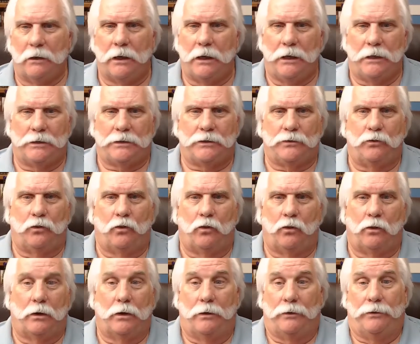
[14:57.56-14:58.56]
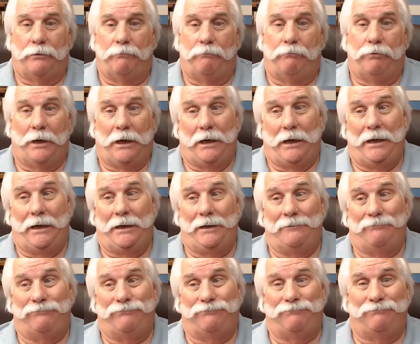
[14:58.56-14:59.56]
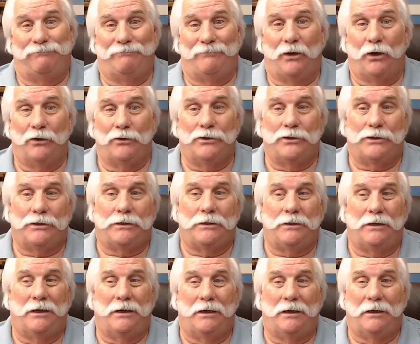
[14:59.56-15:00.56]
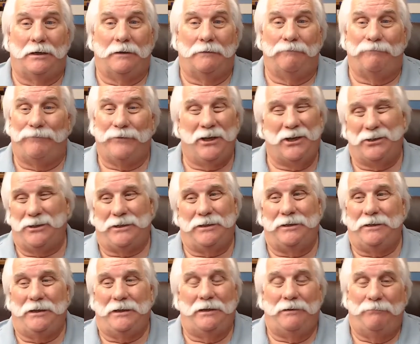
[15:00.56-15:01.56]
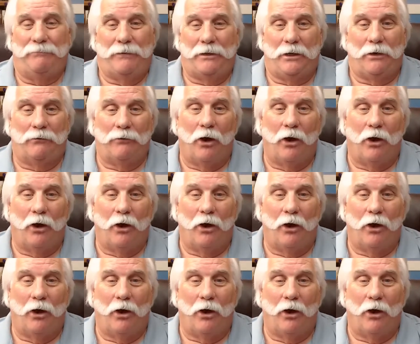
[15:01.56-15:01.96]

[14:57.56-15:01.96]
It's worth by most, of course, you don't